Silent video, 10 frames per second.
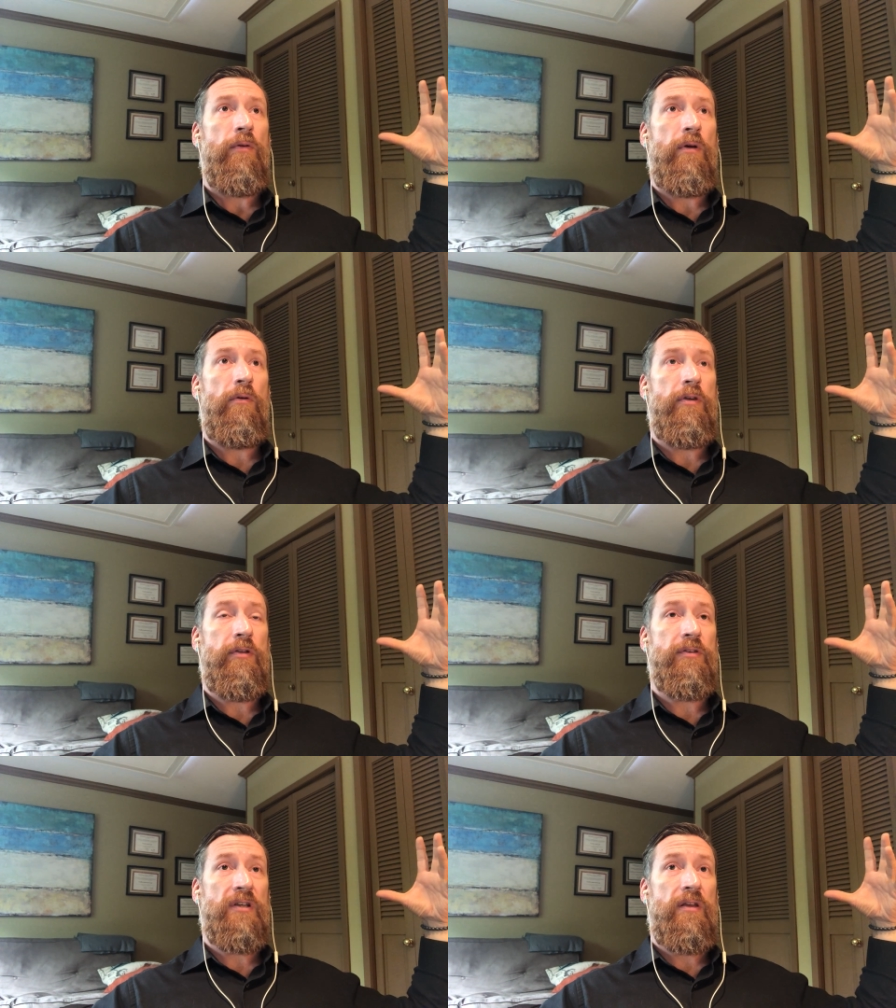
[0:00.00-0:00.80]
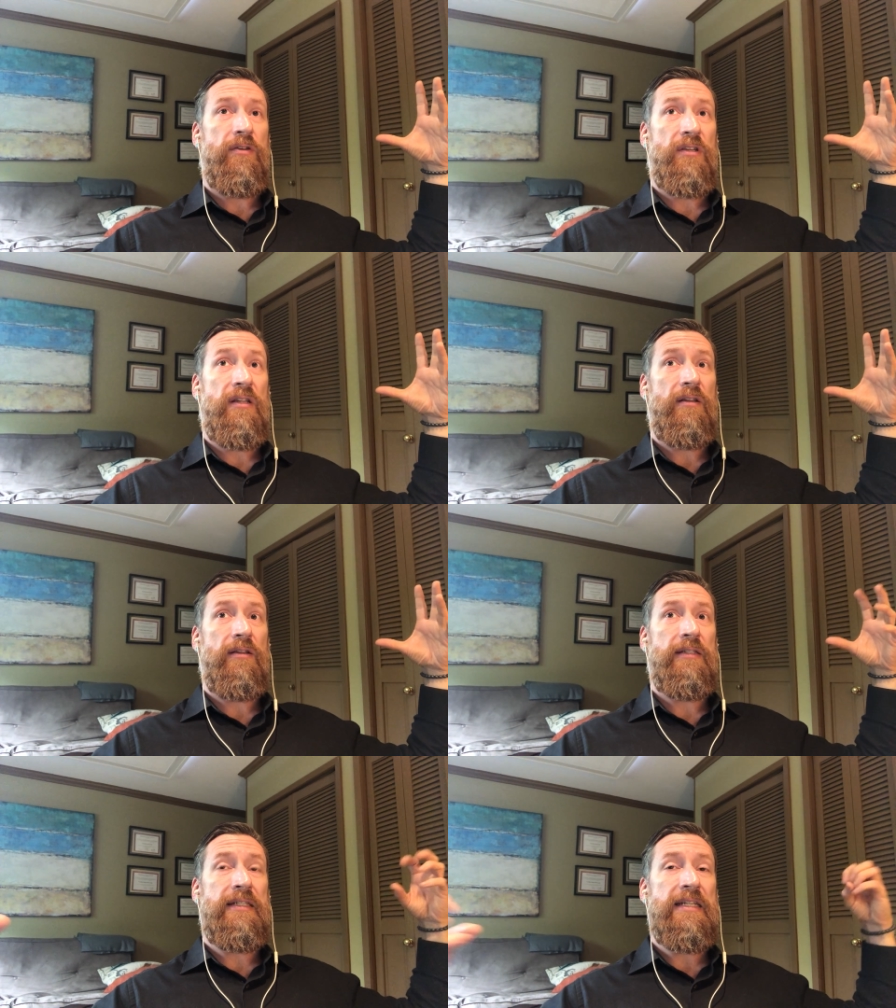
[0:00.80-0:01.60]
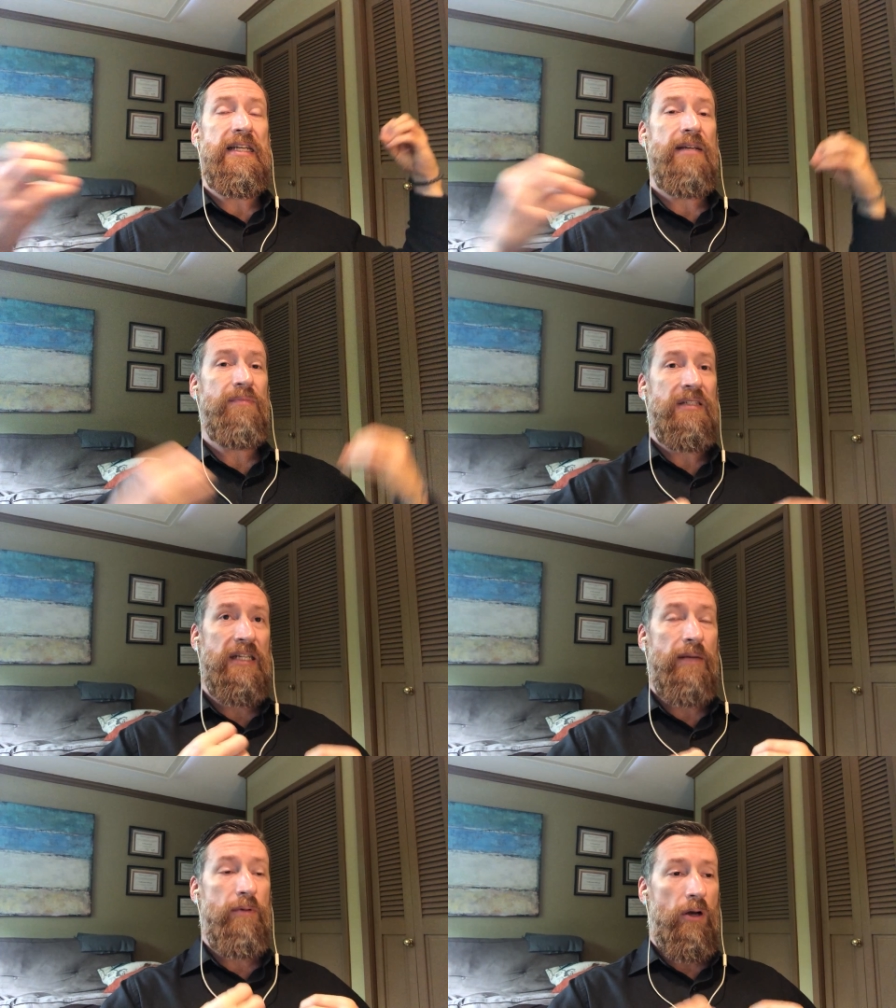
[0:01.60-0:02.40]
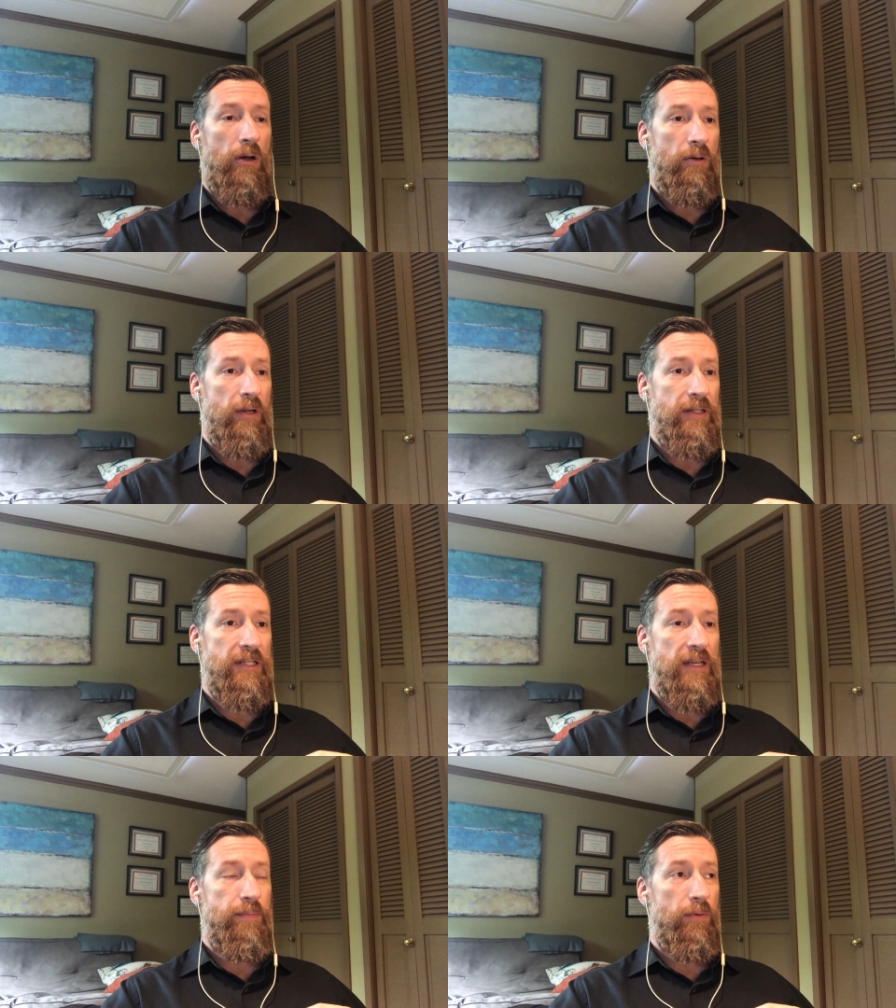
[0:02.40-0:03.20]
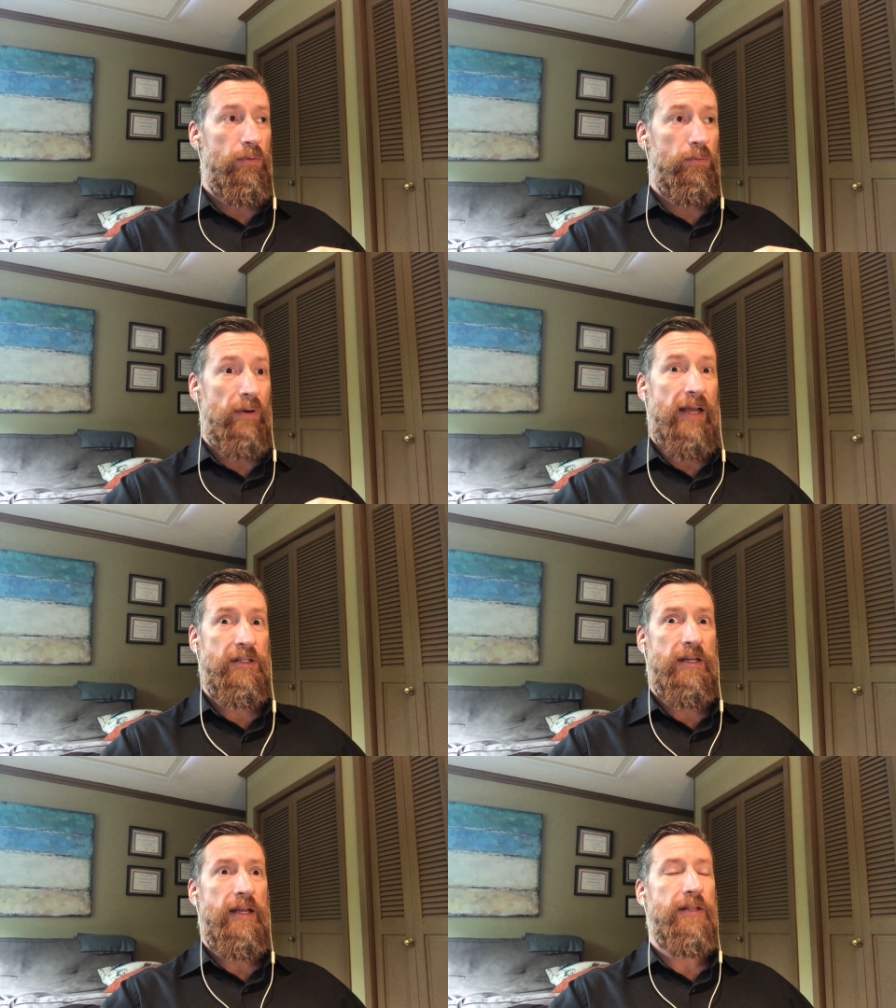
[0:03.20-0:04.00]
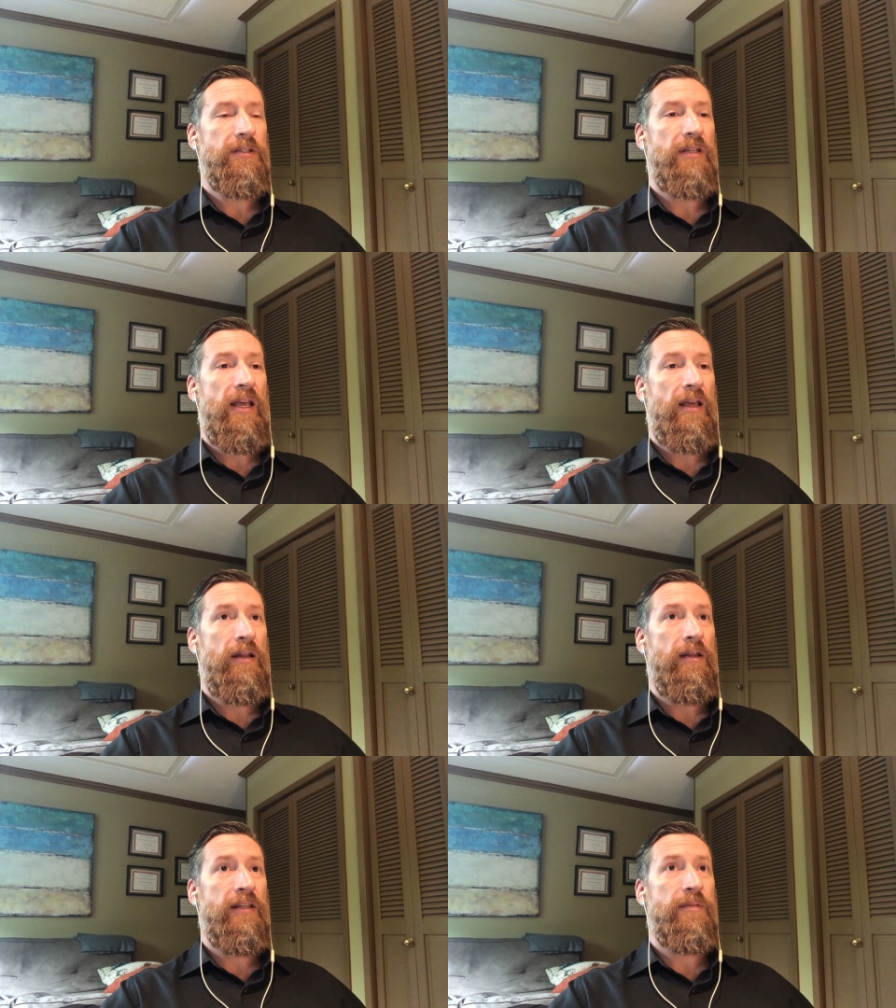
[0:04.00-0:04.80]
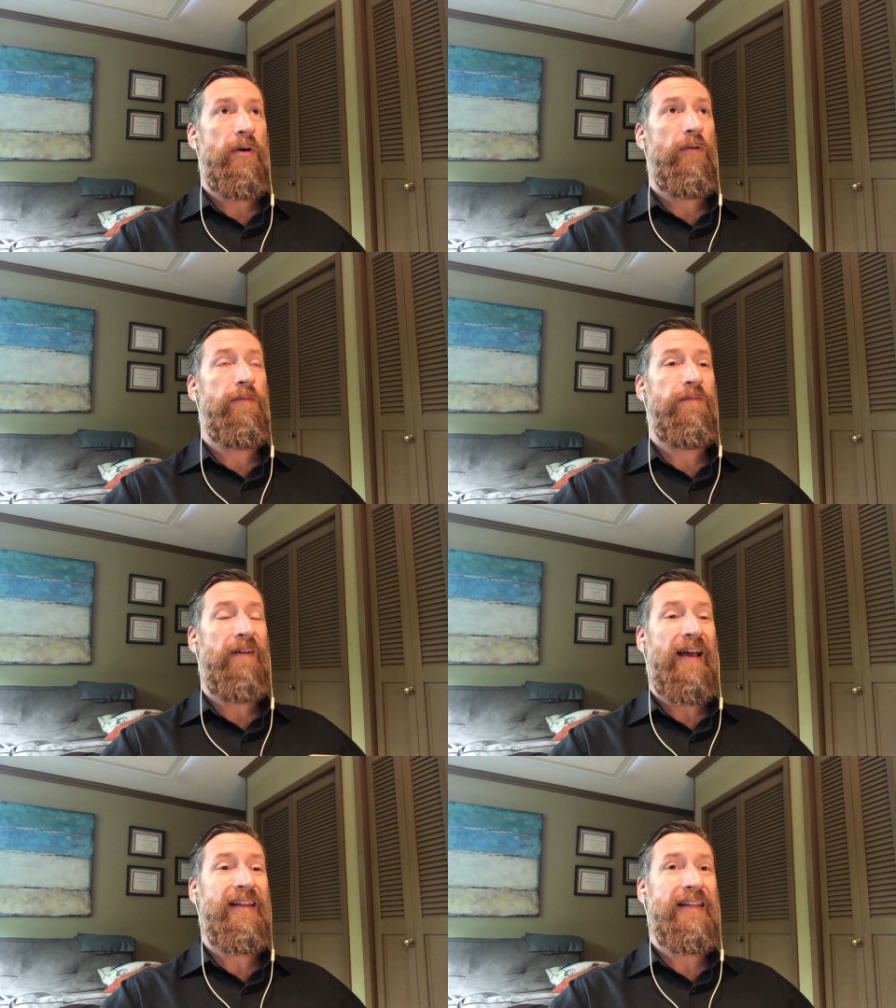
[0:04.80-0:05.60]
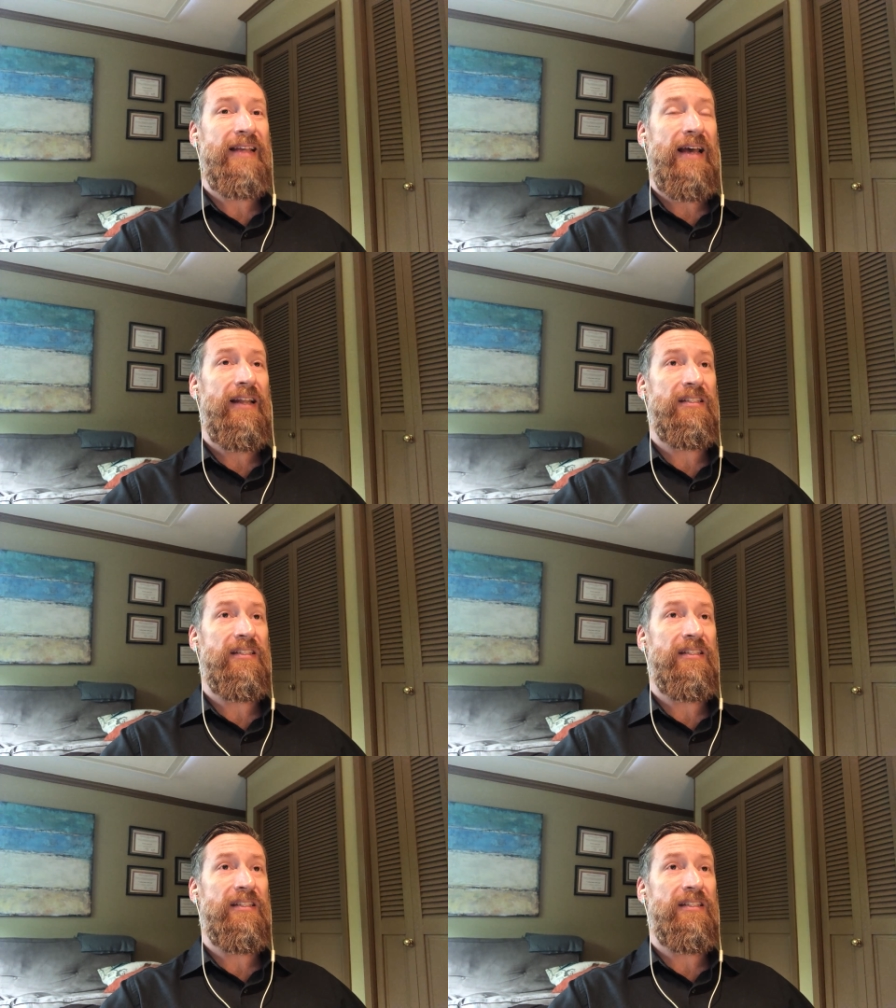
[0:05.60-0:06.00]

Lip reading: there's a deep call and a deep resonance, and it's about finding that.